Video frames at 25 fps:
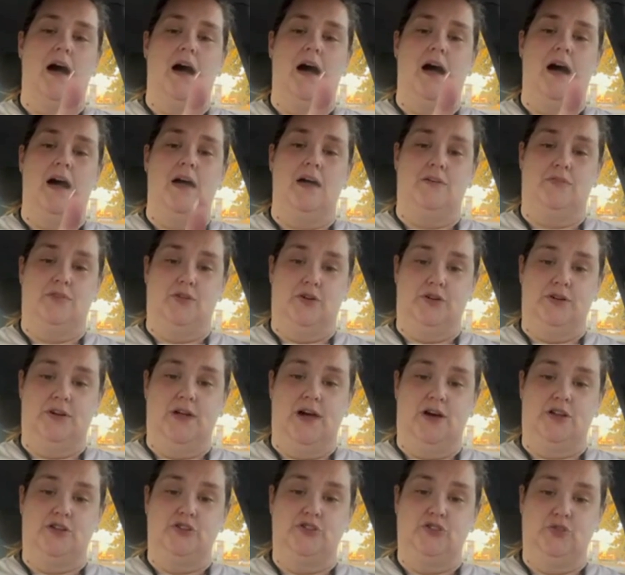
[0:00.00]
I have learned
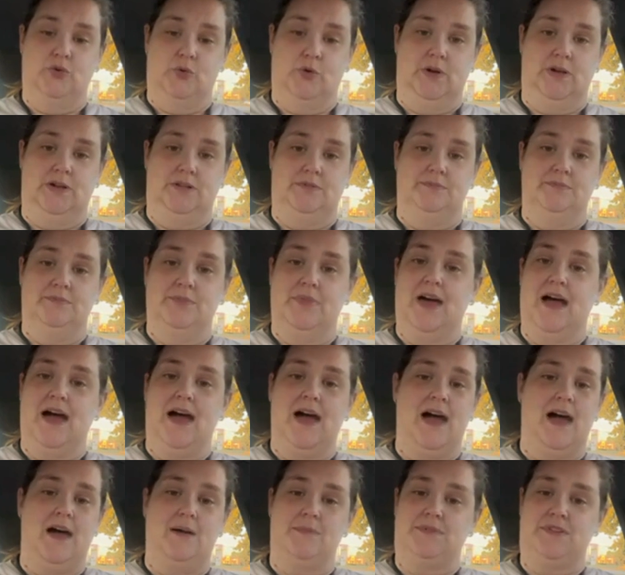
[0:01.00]
how to do it.
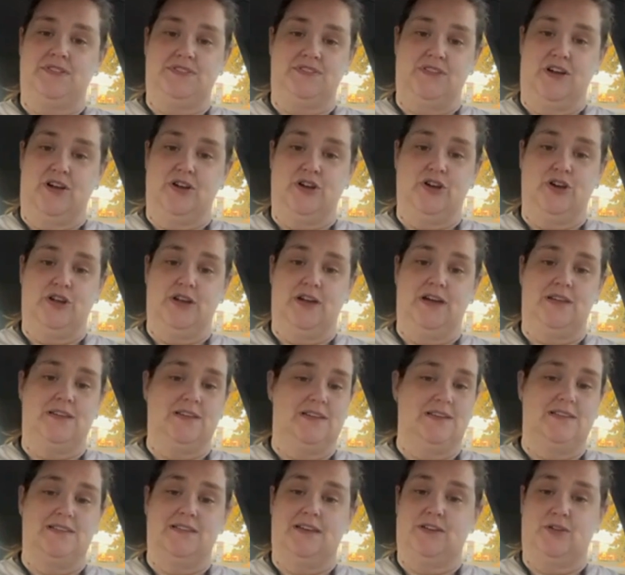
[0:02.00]
I'm just not good at
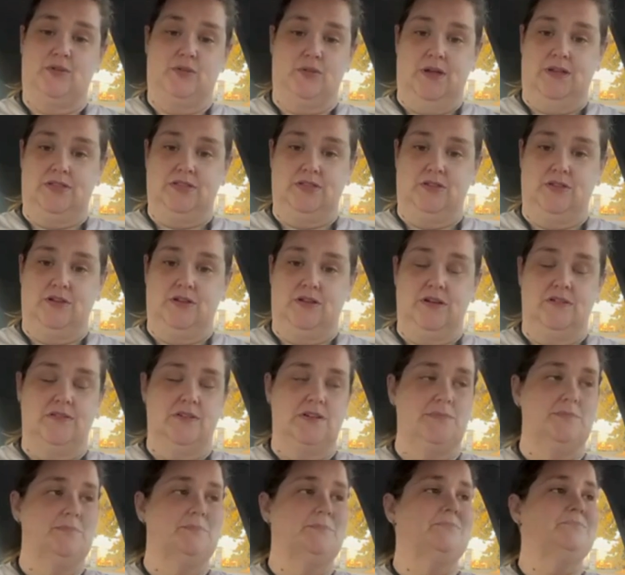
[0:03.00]
it and I don't like the look of
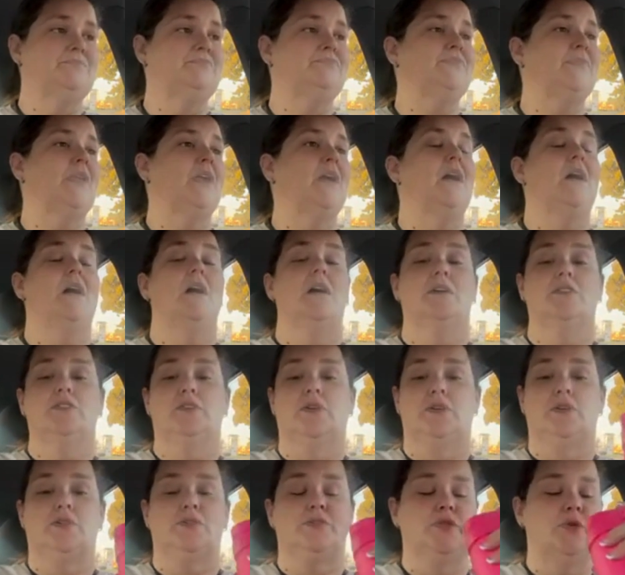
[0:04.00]
it.
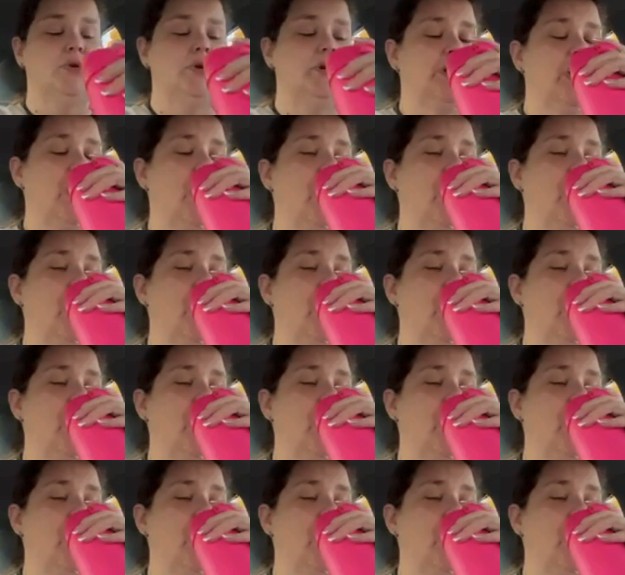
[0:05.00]
So I don't do it.